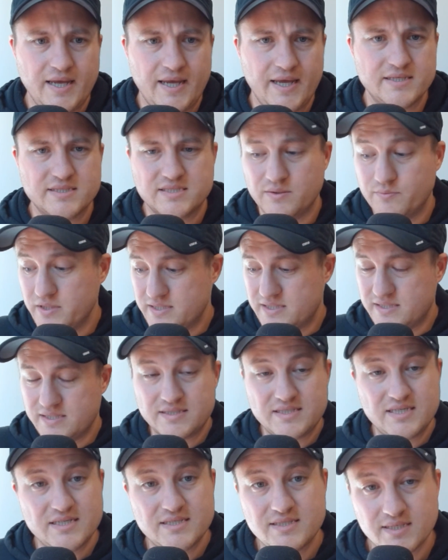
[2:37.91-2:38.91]
and some of the
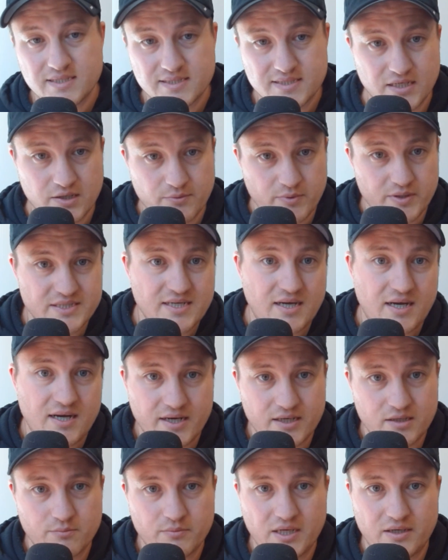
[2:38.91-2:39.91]
statistics that I'm going to be
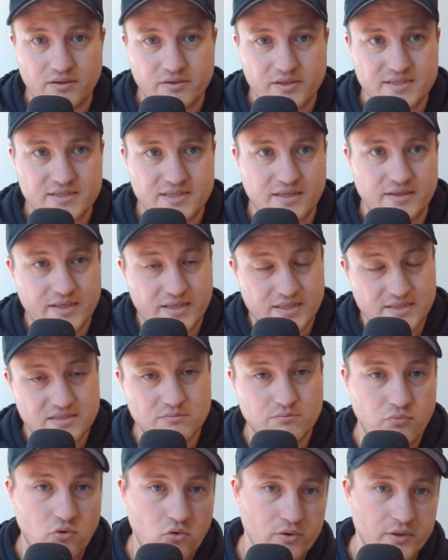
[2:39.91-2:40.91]
talking about, because I think it's
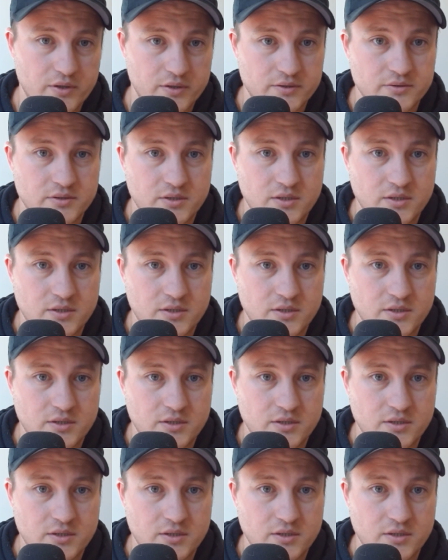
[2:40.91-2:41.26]
important,